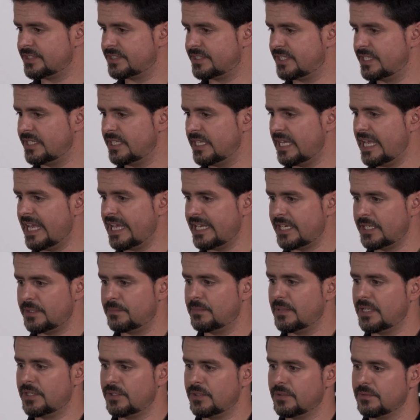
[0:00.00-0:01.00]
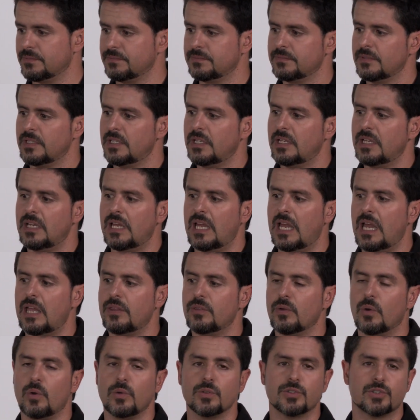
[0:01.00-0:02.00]
is the Edit menu.
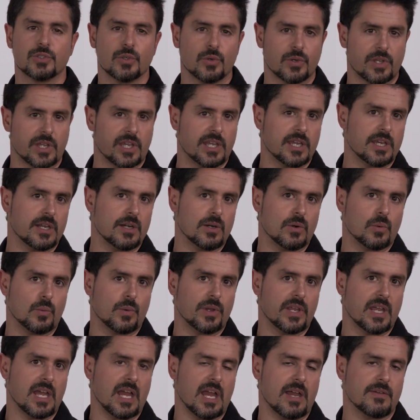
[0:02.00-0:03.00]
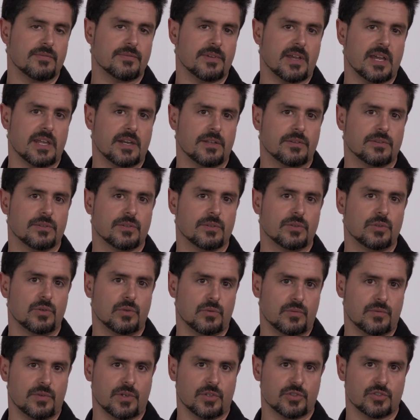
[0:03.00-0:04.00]
And also here we have added the
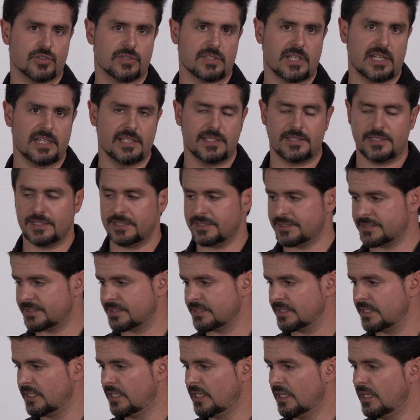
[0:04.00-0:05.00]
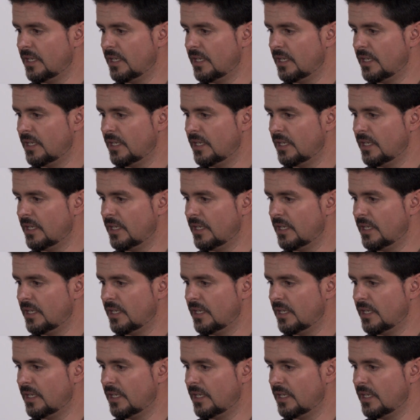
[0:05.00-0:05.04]
new functionalities.